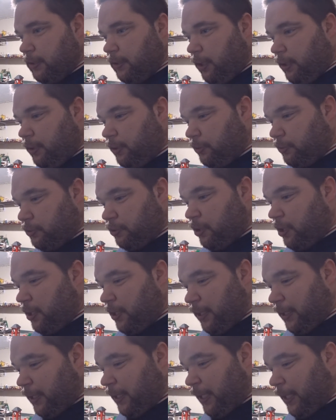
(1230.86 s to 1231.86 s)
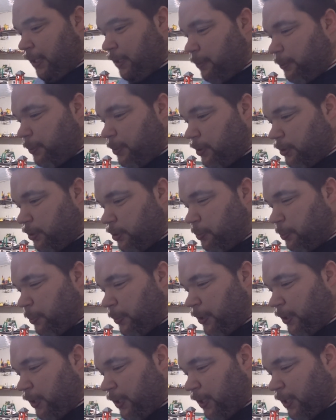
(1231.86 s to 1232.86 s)
I could try again, that might have just
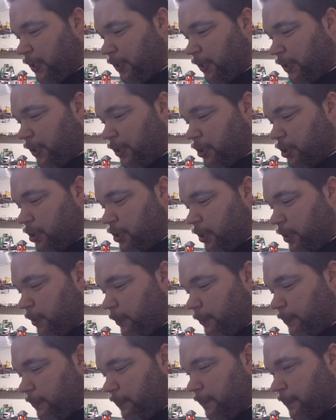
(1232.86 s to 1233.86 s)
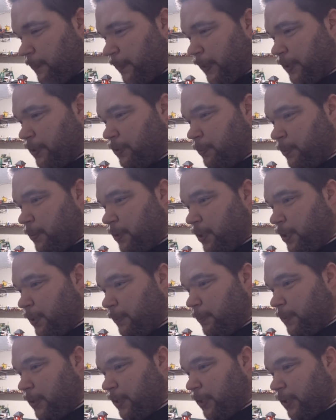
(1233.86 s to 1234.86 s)
been a glitch that fixed with an
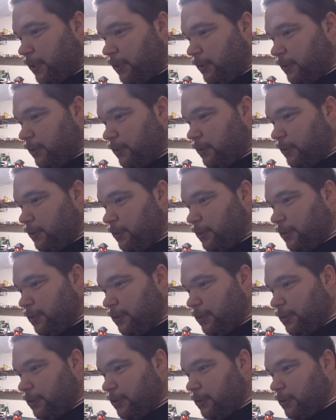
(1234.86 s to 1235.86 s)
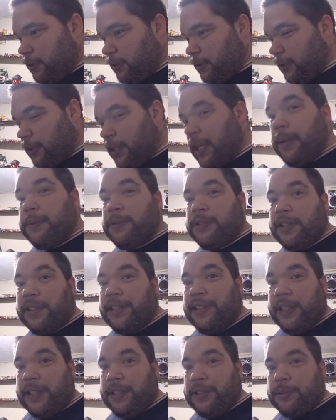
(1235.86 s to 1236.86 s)
update. That was the
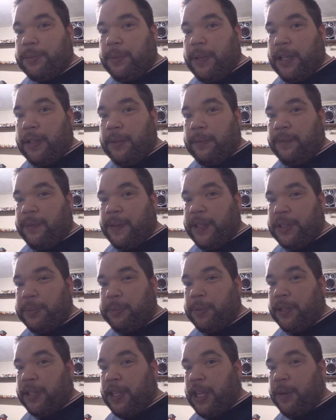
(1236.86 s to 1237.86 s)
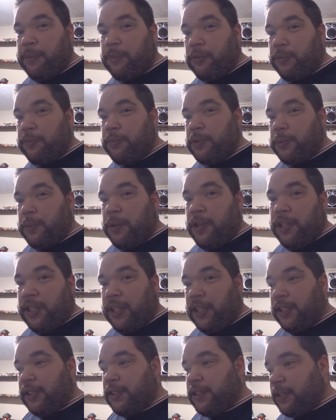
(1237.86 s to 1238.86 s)
thing as well, Facebook Game Room was
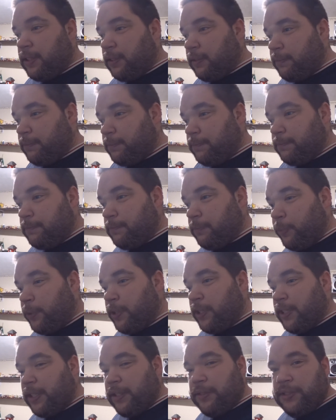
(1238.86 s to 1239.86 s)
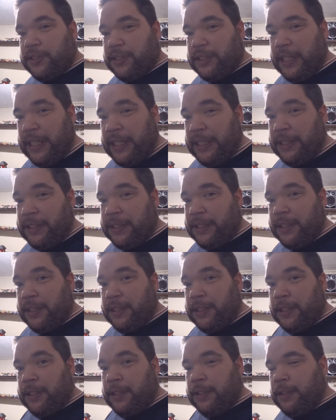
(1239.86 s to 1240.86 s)
working until Windows 10
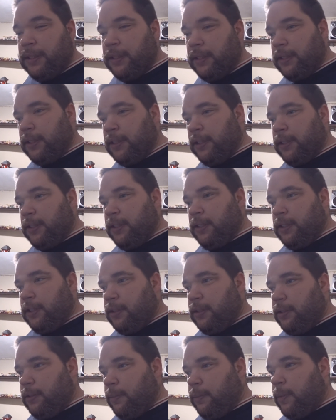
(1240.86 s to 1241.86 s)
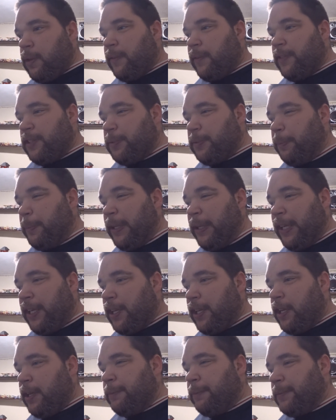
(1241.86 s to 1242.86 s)
did the one of its
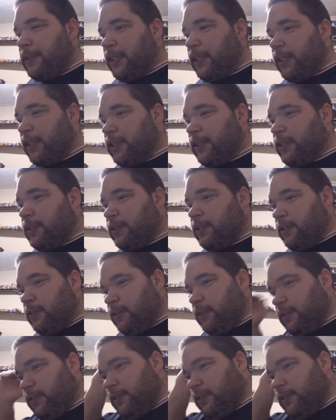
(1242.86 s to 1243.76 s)
big updates.